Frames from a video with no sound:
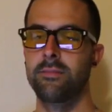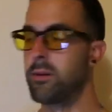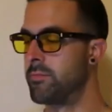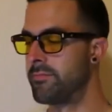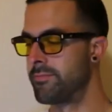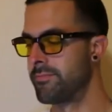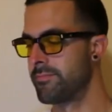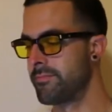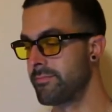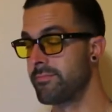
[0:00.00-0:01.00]
Boom.
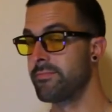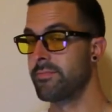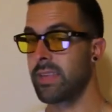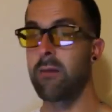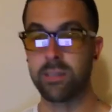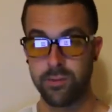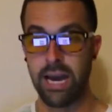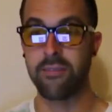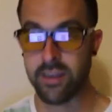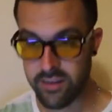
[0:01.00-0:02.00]
And once we
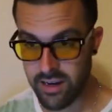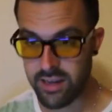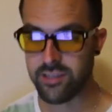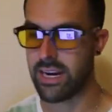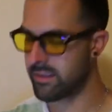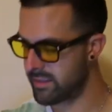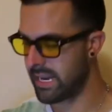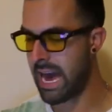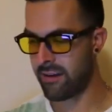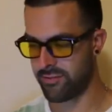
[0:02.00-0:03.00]
have it under contract,
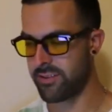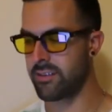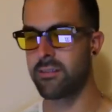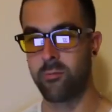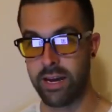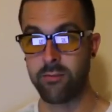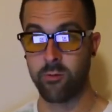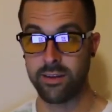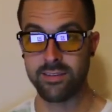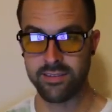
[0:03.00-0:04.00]
see, after, when,
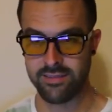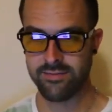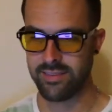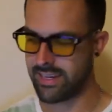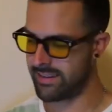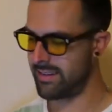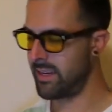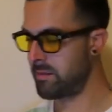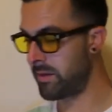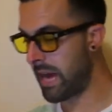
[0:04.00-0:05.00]
once, yeah?
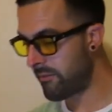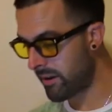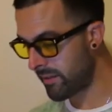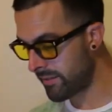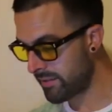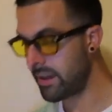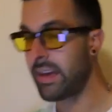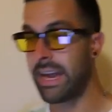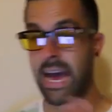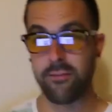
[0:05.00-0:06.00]
When we have it on,
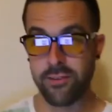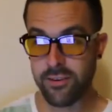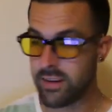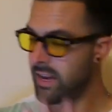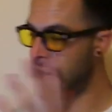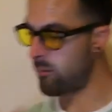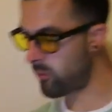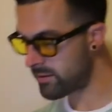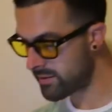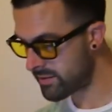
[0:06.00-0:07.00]
and after, and
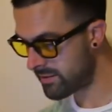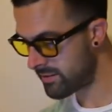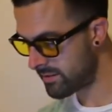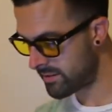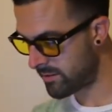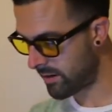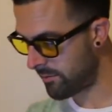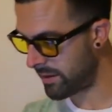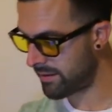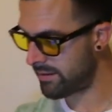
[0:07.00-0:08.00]
once, you see what
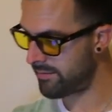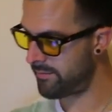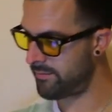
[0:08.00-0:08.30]
I mean?